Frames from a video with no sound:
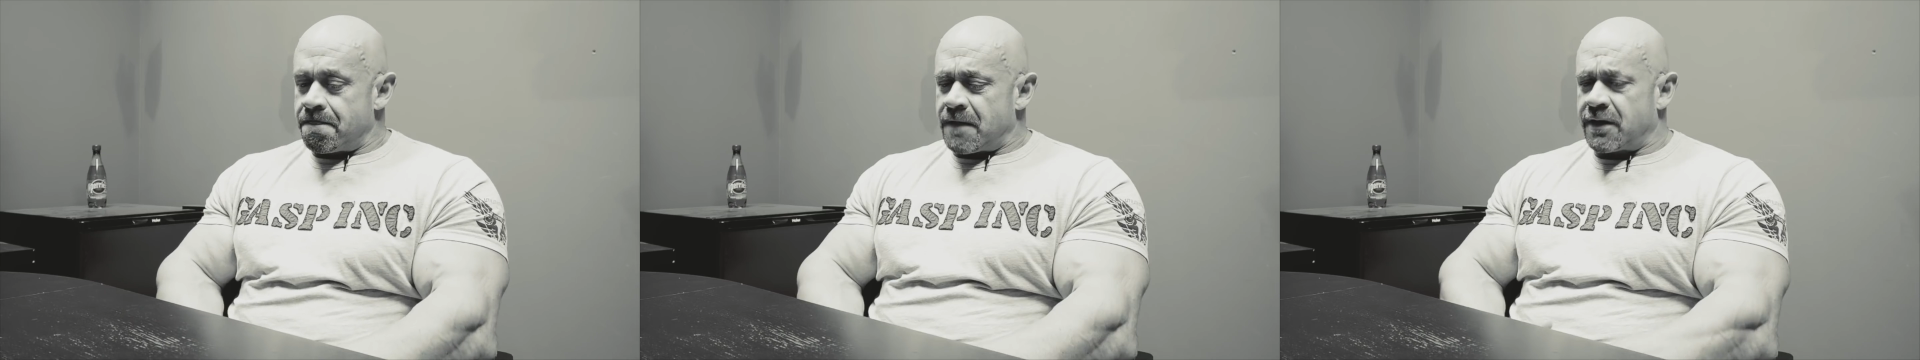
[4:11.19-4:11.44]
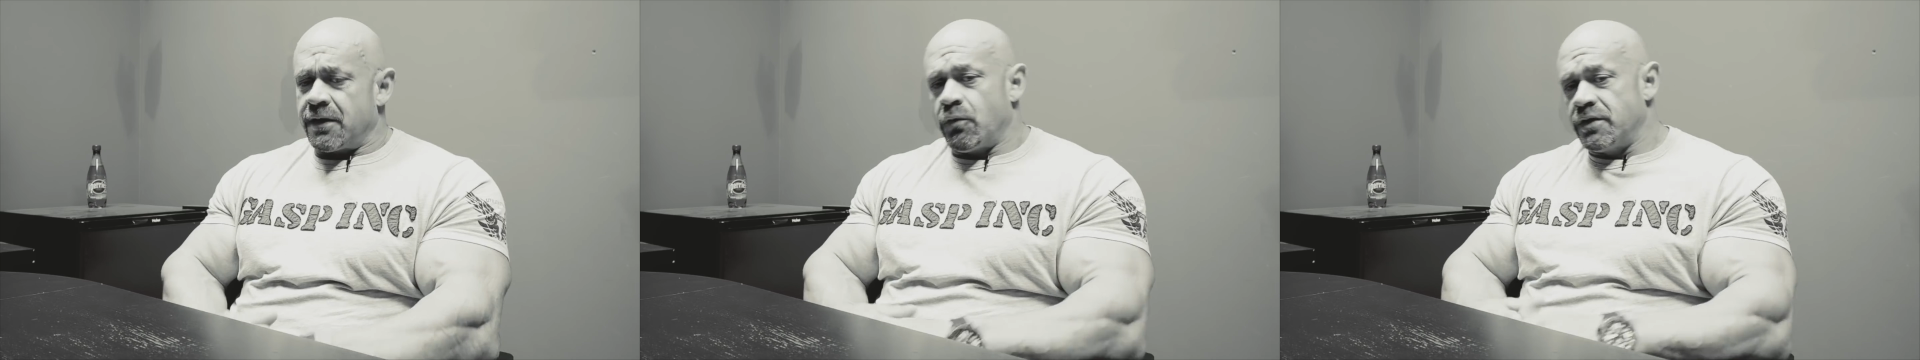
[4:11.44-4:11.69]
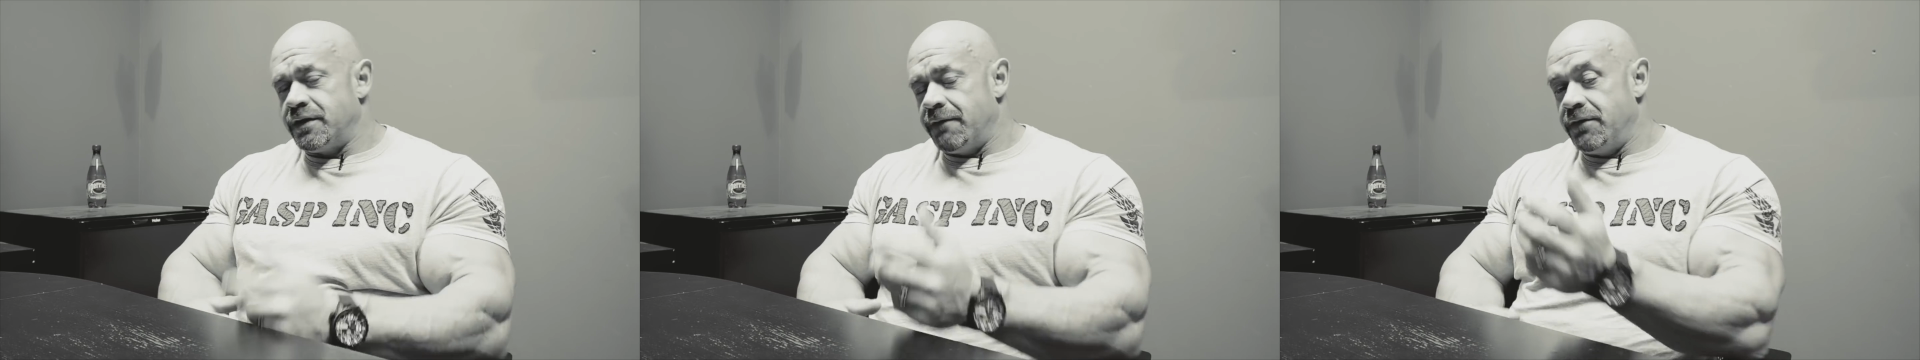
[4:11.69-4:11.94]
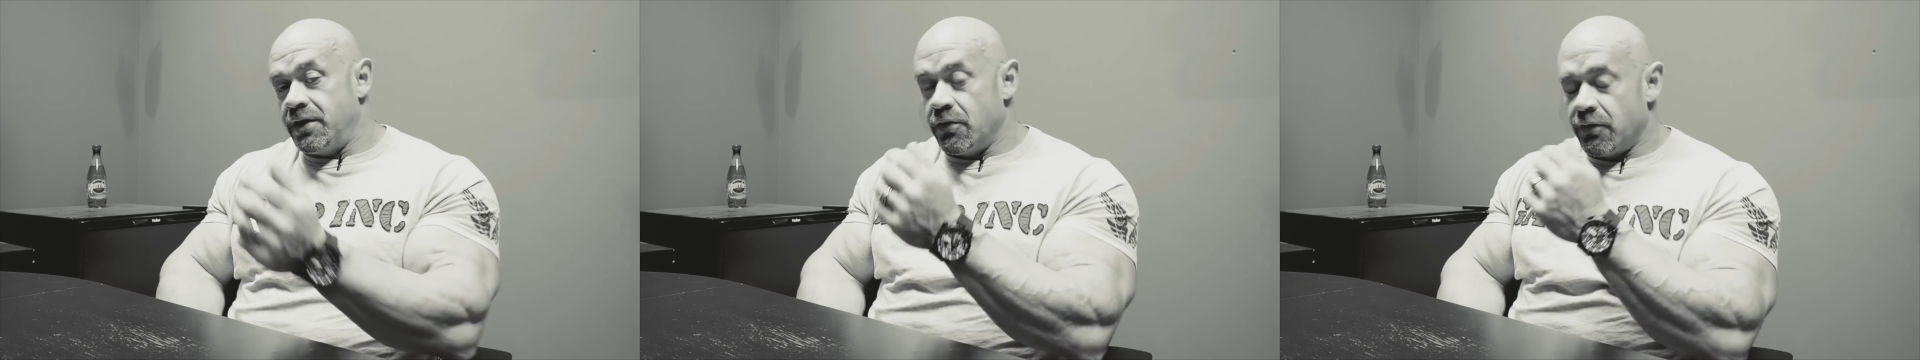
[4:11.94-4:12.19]
like I watched that
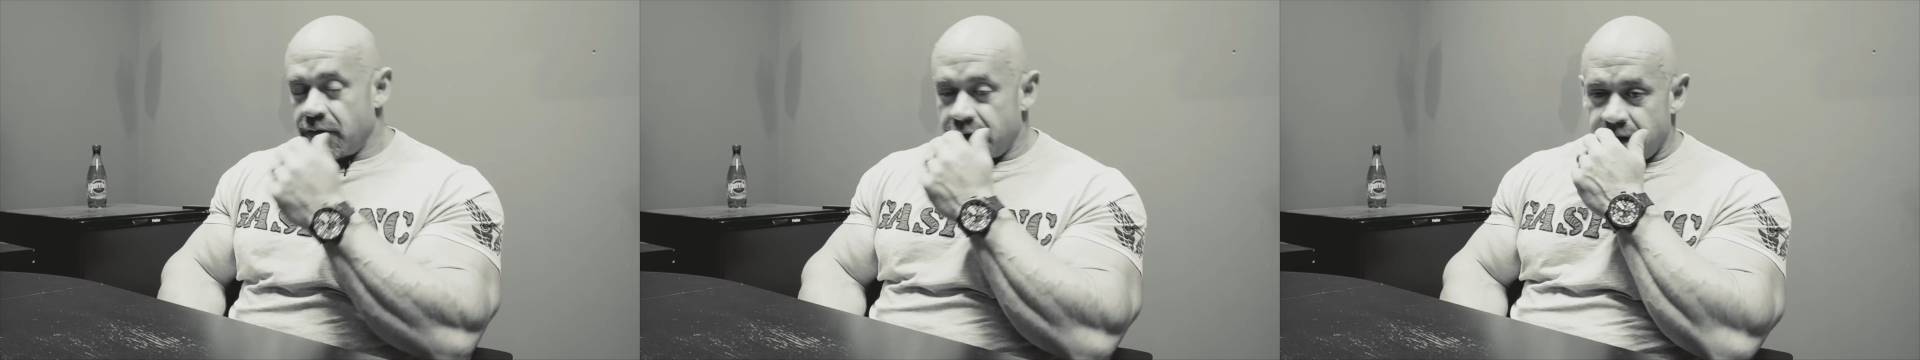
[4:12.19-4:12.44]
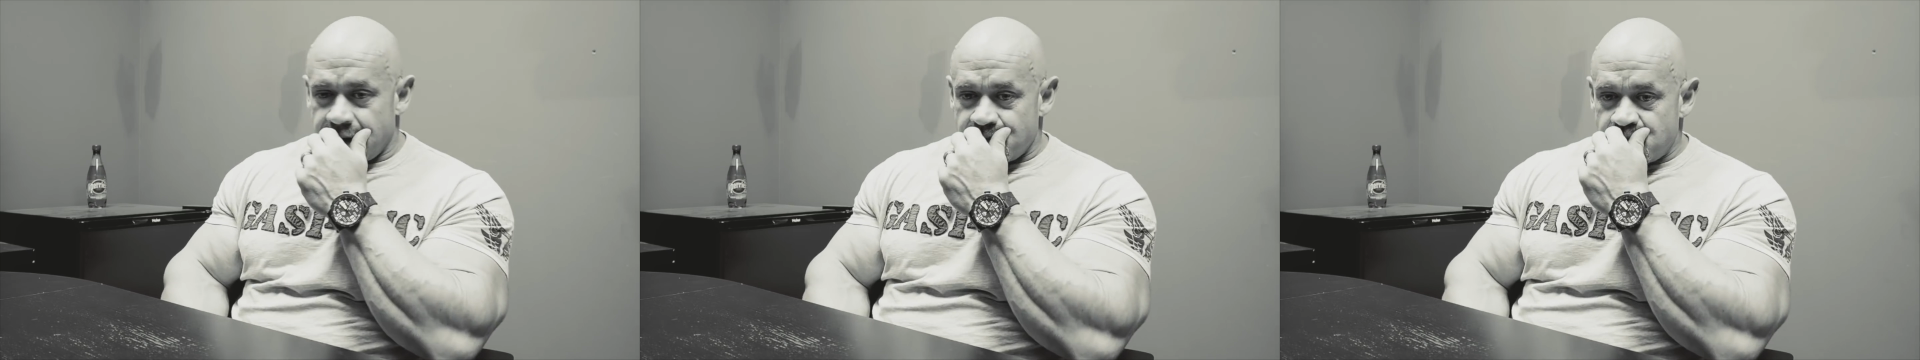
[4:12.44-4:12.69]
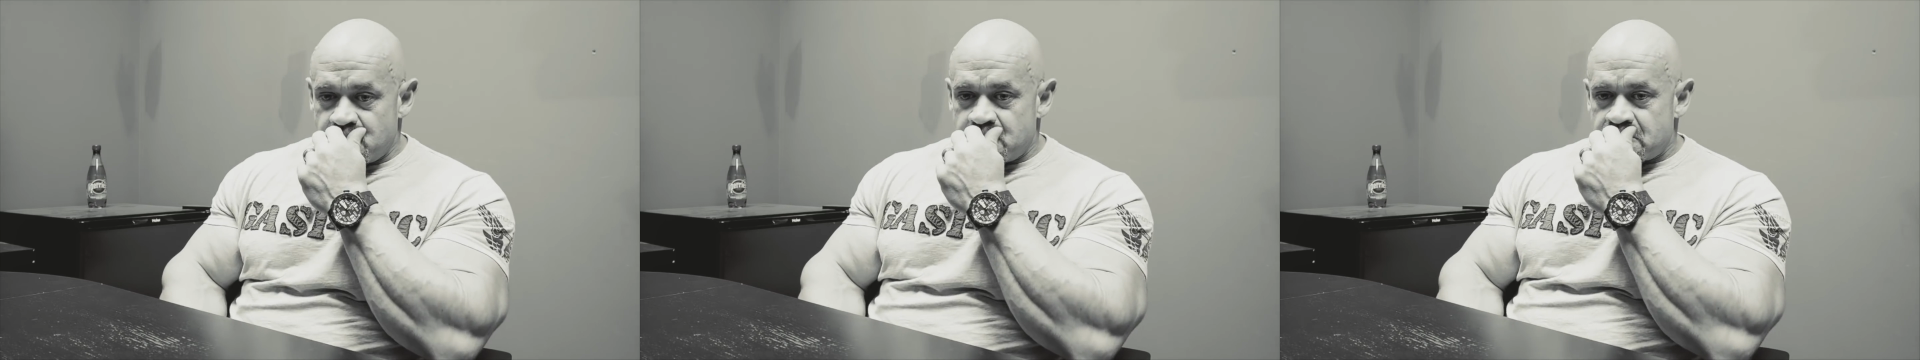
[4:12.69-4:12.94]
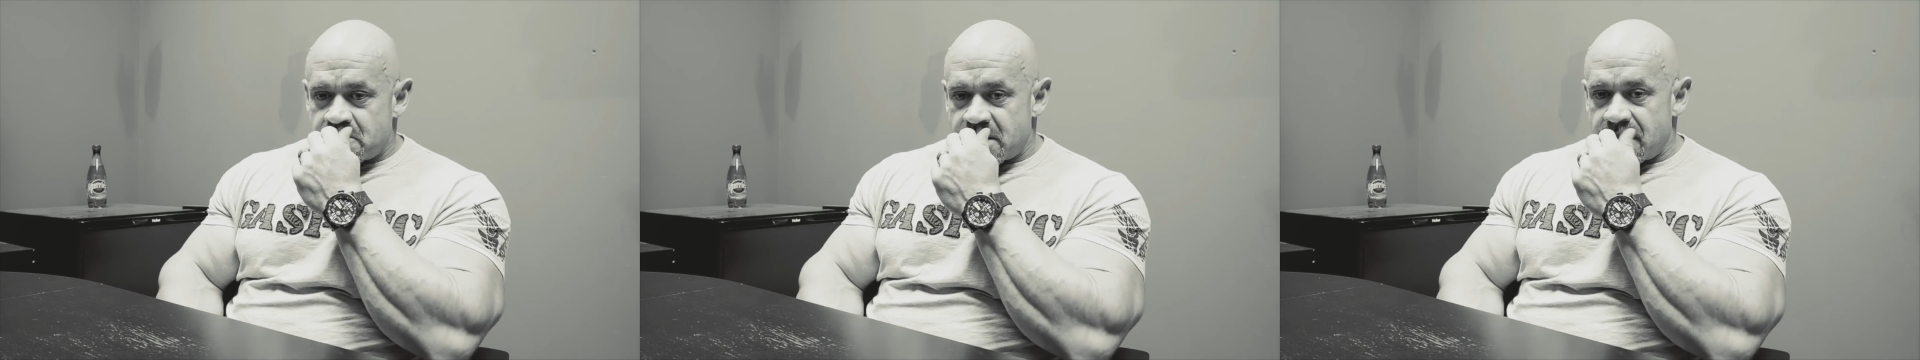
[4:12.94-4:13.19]
video and
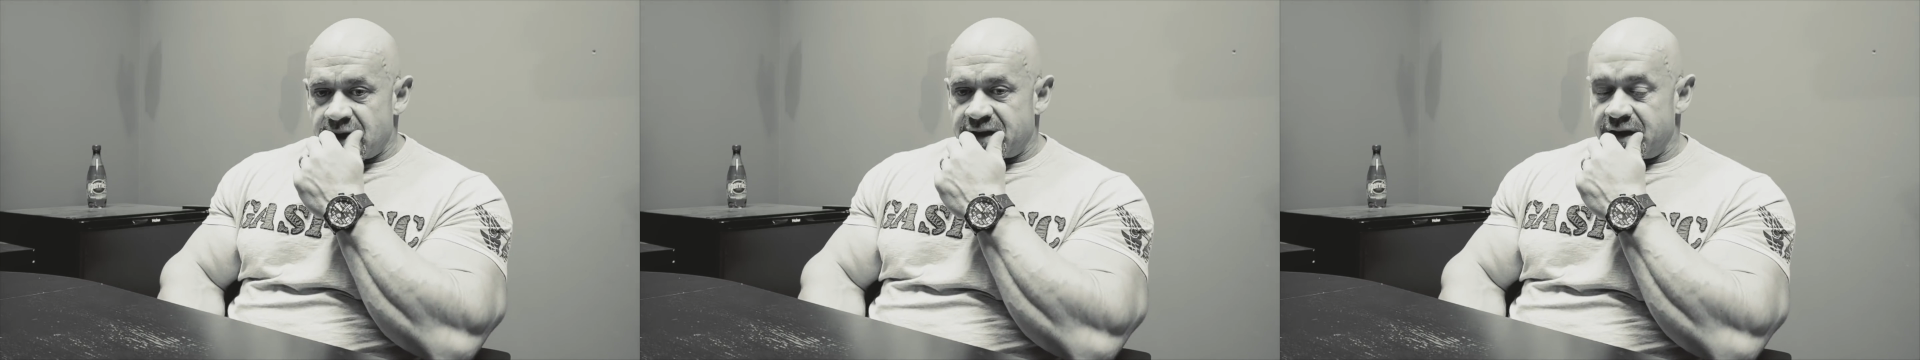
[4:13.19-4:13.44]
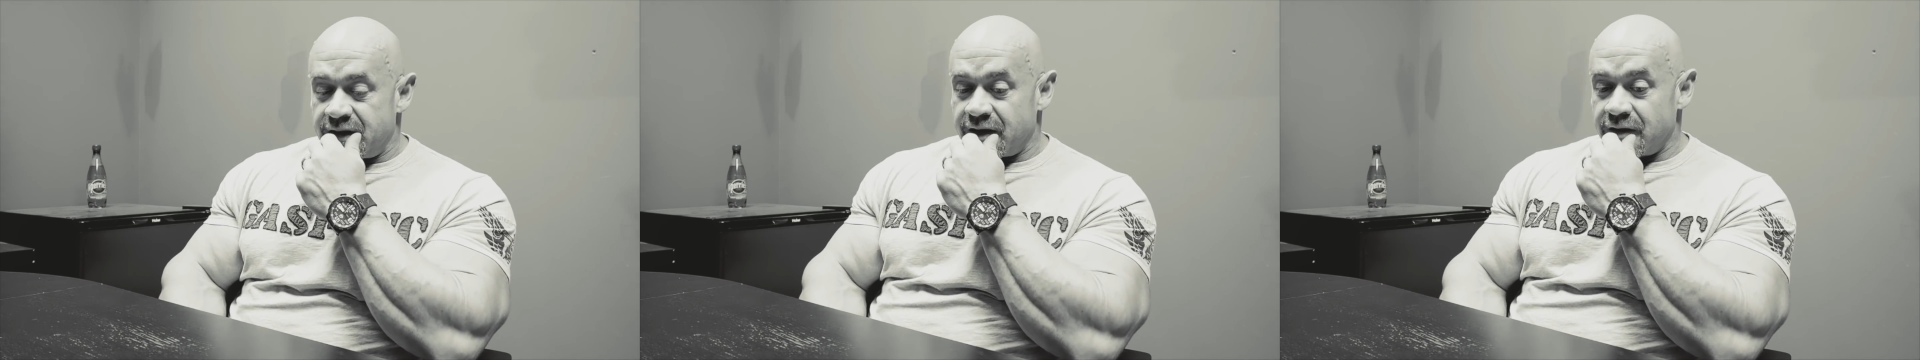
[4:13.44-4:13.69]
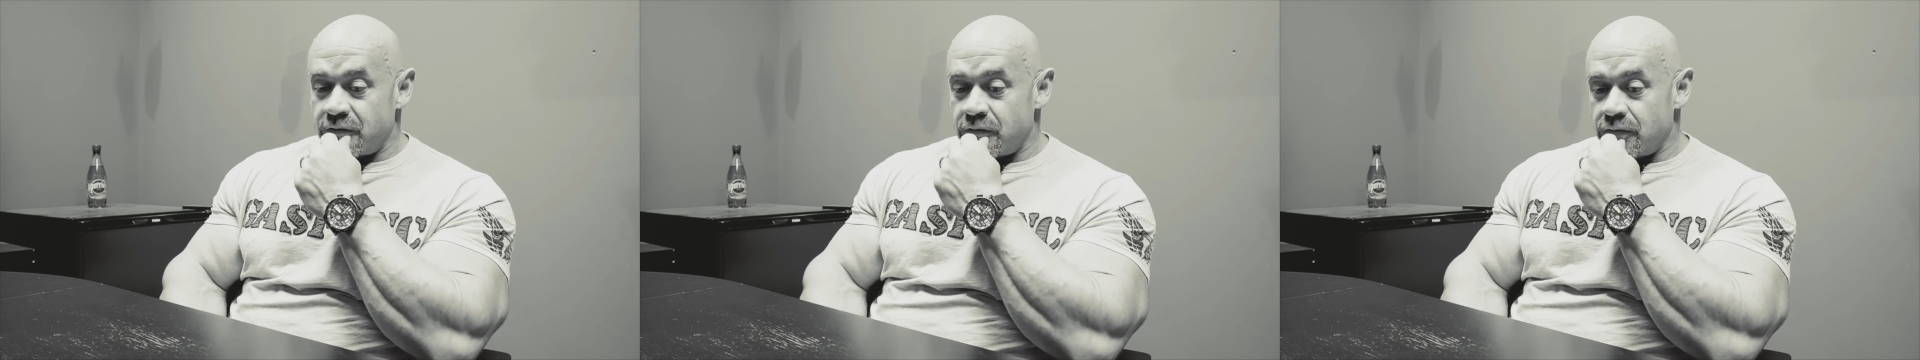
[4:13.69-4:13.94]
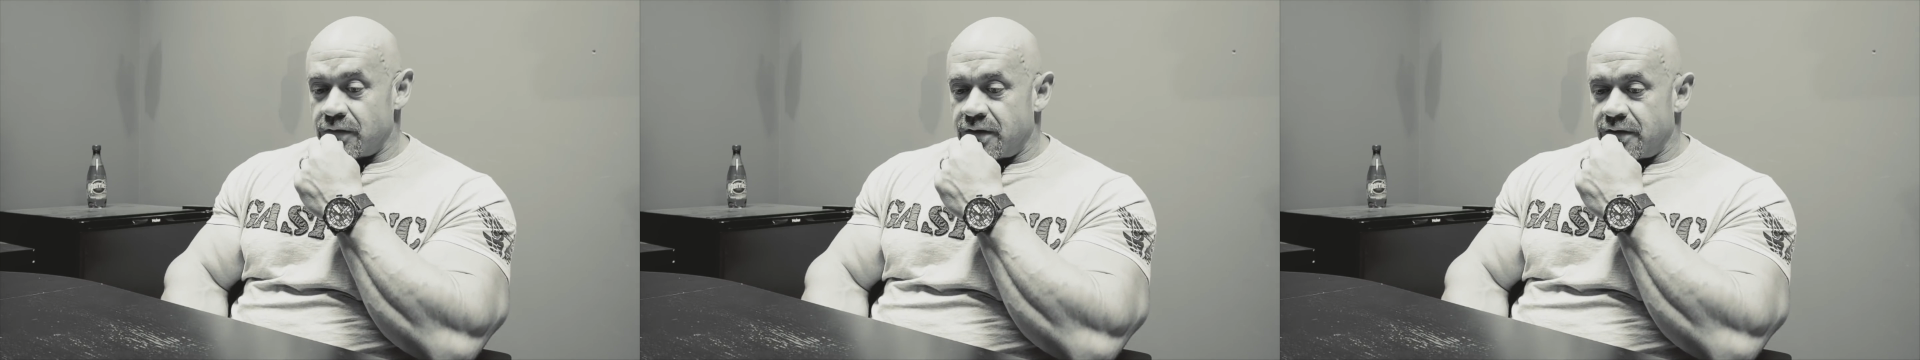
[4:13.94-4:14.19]
I kind of got a
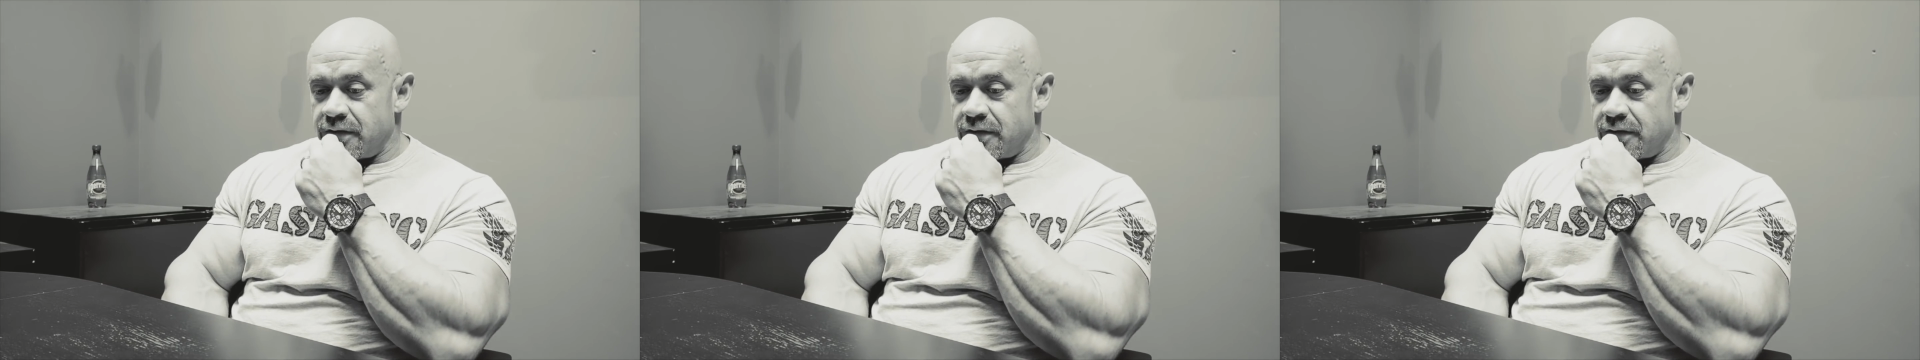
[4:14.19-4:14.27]
little